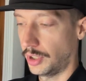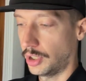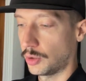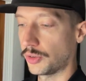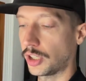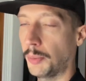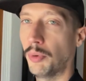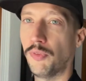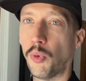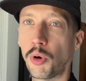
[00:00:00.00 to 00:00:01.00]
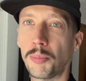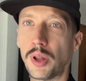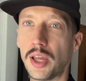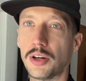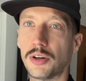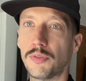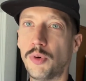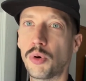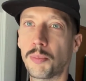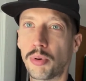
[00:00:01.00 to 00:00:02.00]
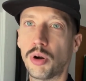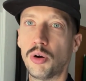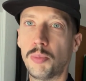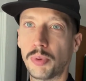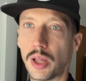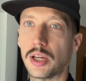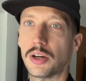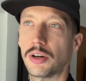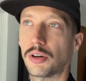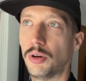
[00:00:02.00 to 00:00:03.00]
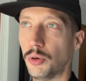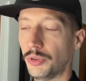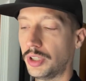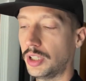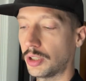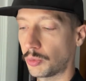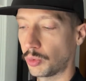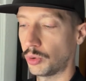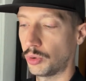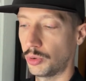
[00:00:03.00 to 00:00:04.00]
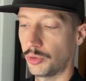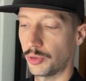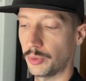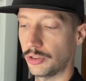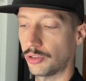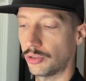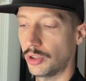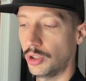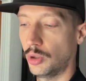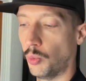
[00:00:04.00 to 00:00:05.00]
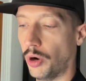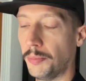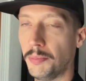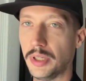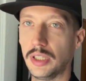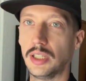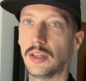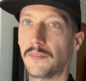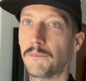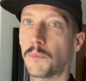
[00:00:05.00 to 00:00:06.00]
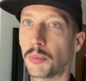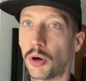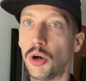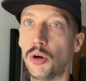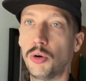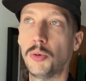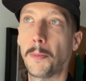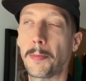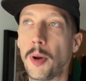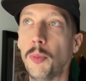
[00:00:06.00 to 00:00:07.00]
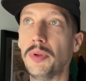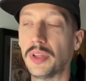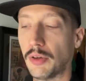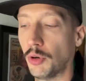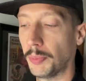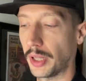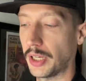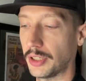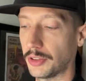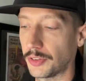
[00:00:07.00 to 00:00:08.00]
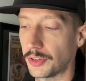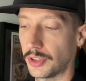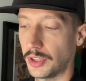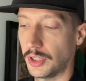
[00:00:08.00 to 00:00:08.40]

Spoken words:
There's a couple 4 pro player only rules, which one being pro open level players